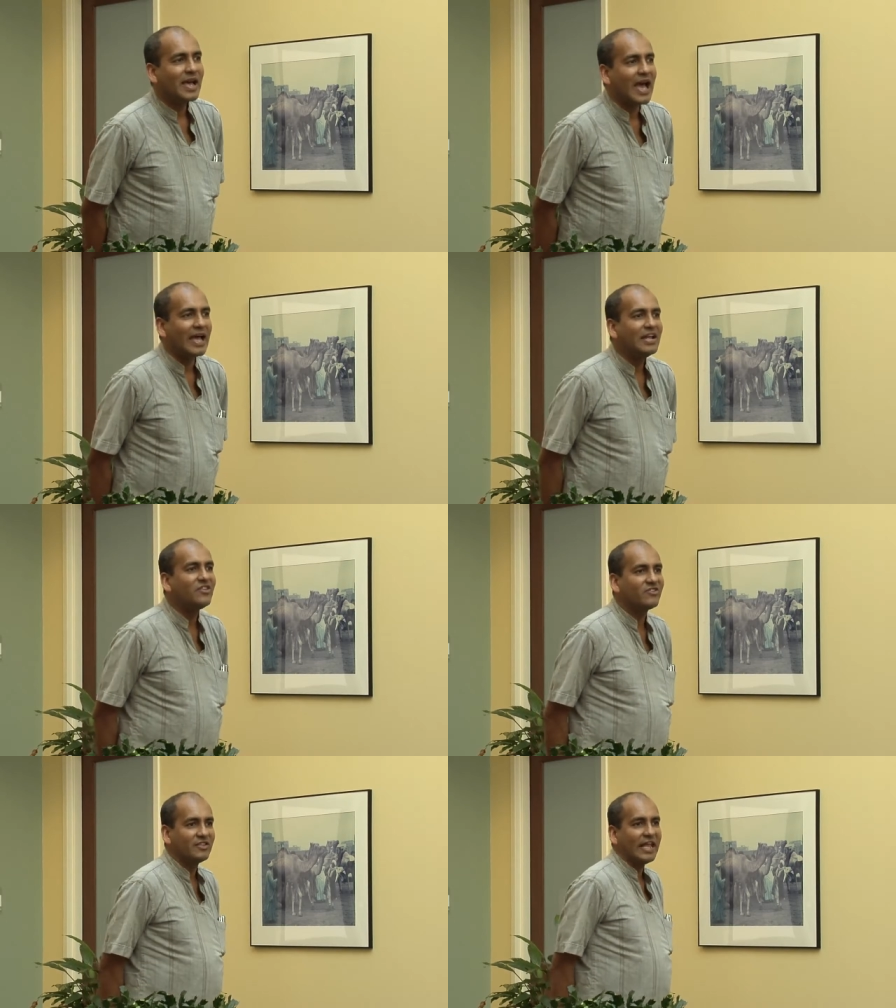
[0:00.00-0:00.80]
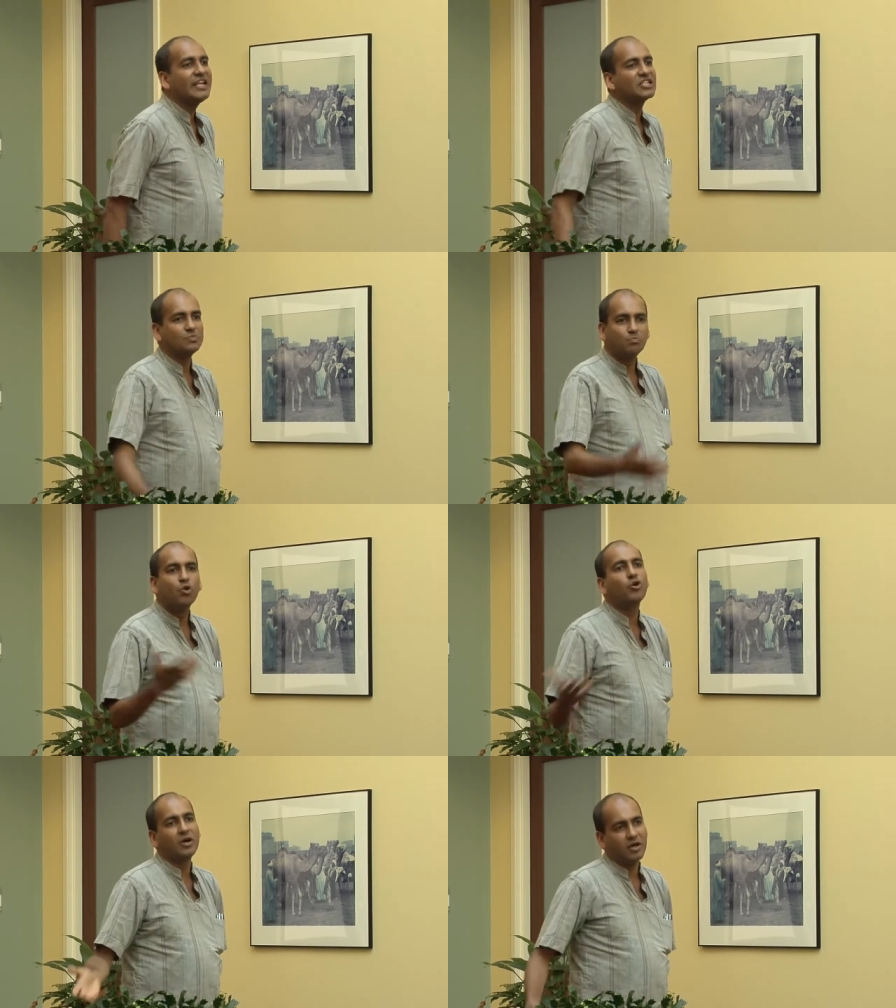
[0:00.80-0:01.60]
And his latest
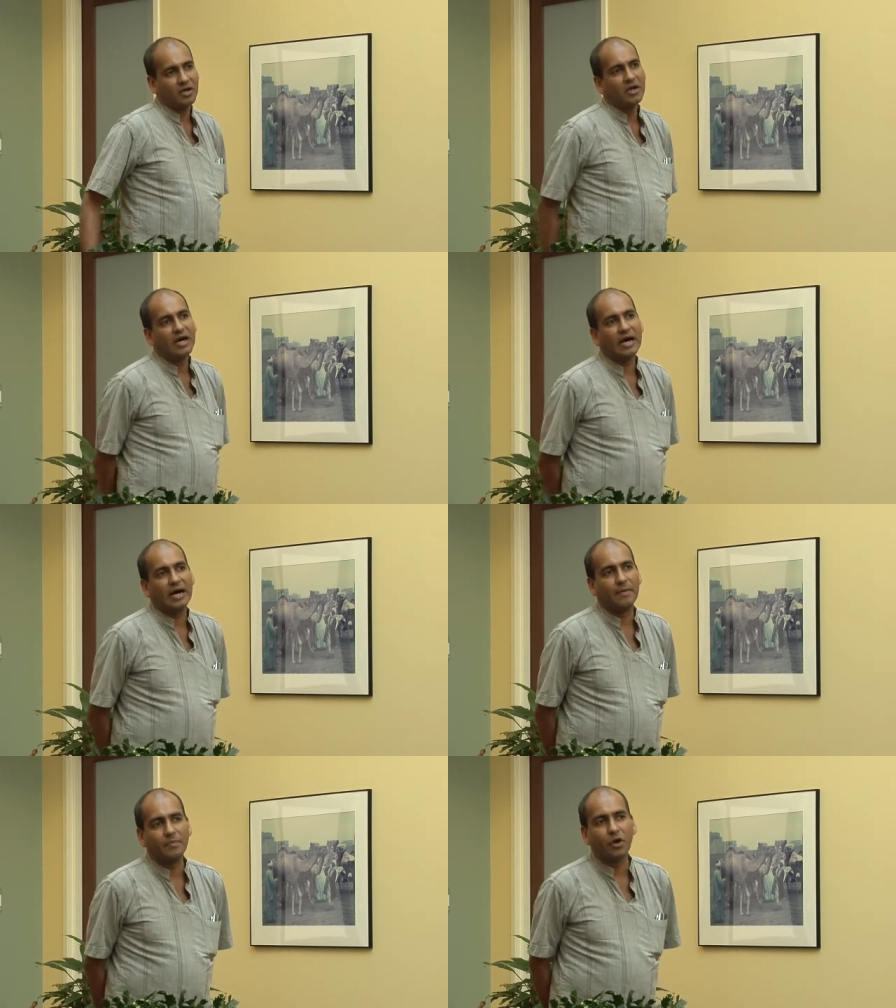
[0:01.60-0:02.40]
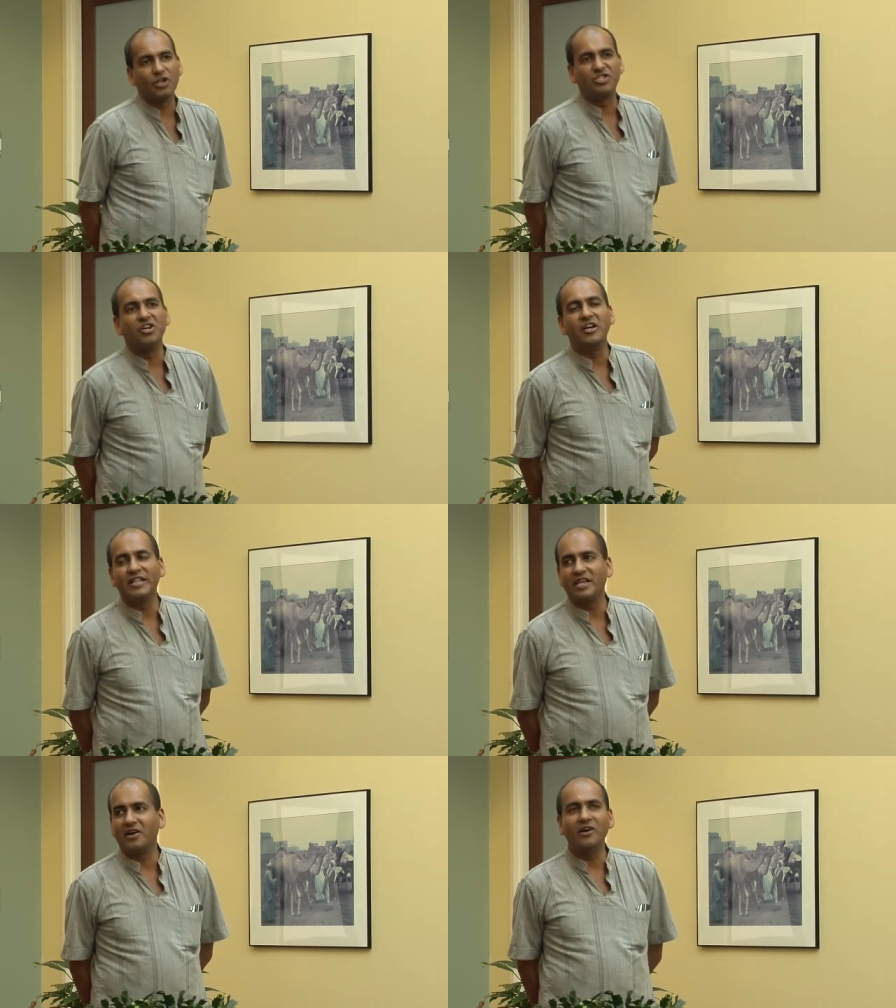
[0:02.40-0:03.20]
book um, called
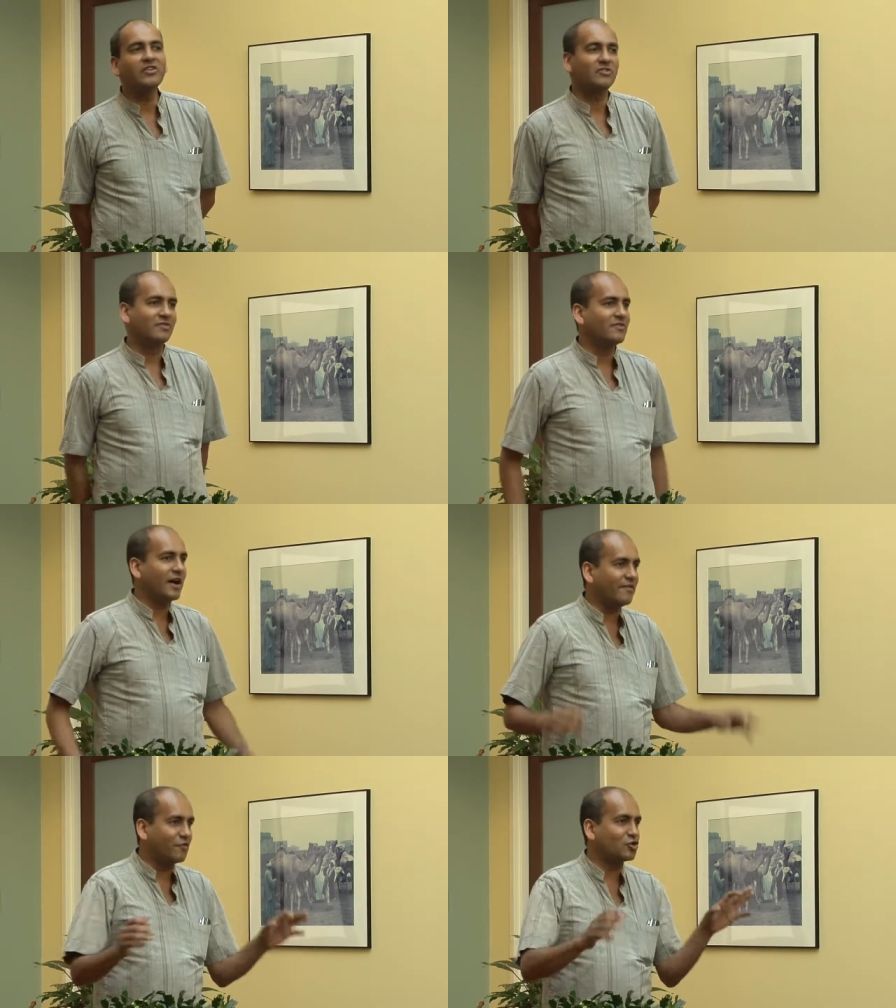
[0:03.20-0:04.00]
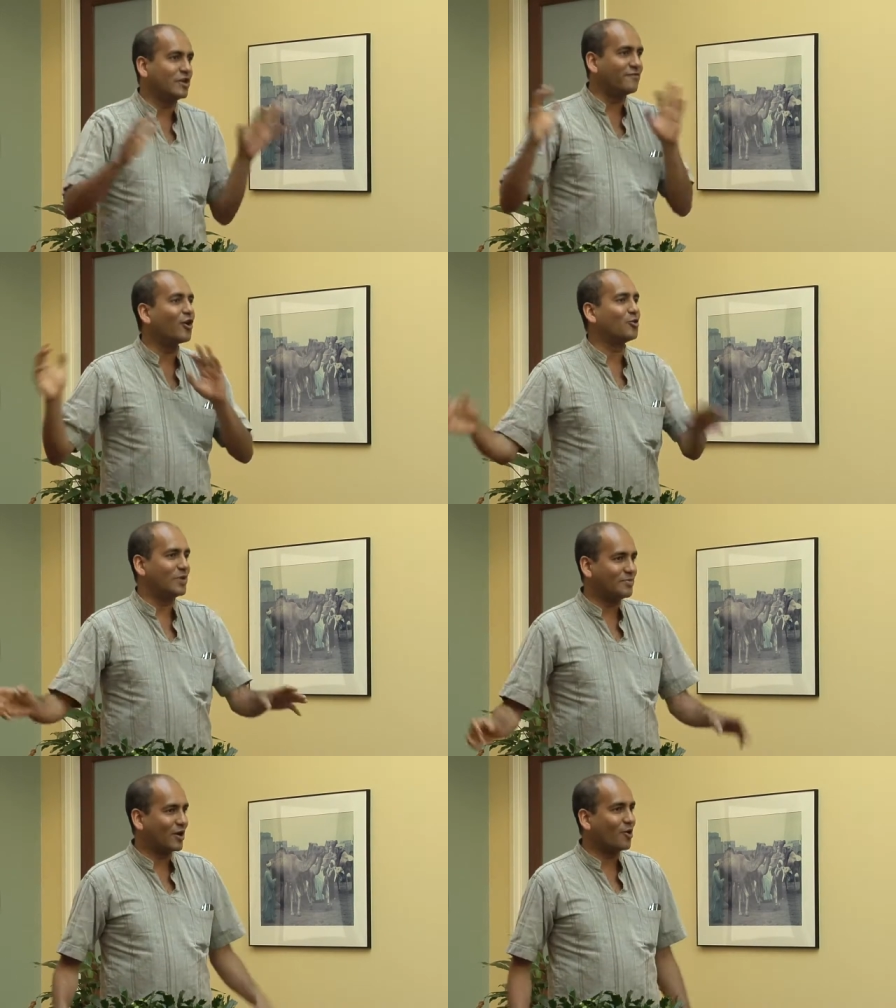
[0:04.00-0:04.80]
Churning the Earth, I unfortunately forgot to
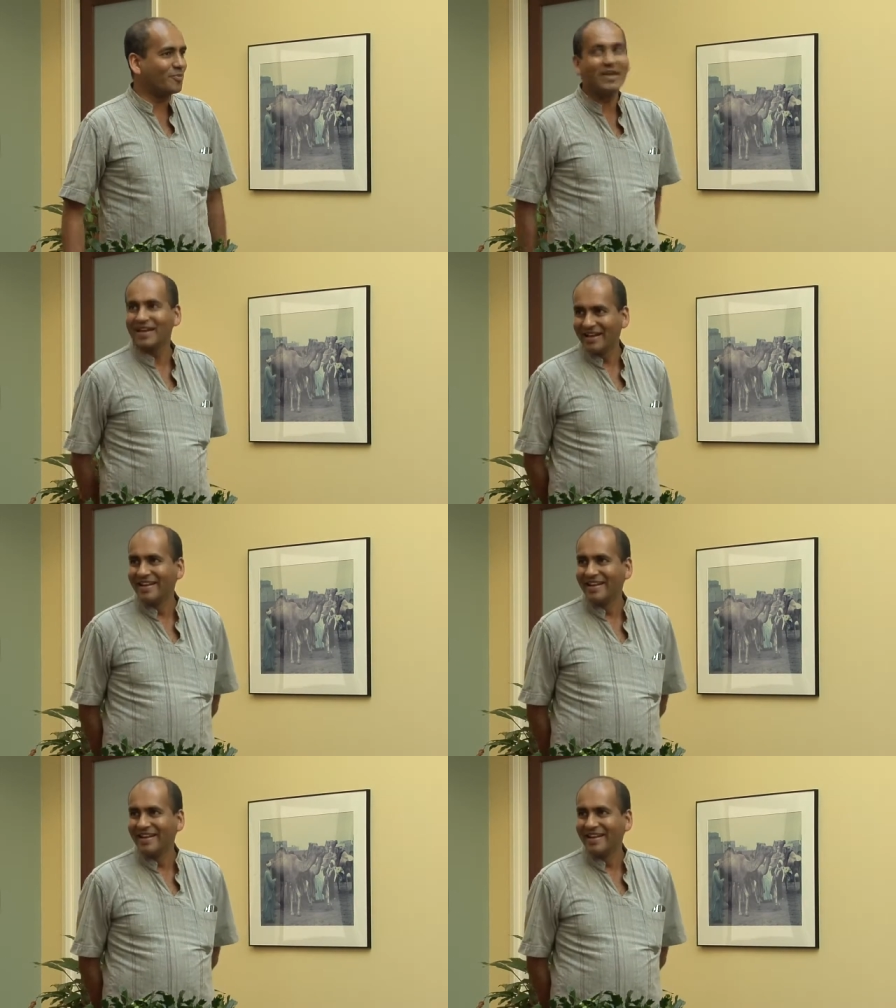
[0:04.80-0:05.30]
my copy.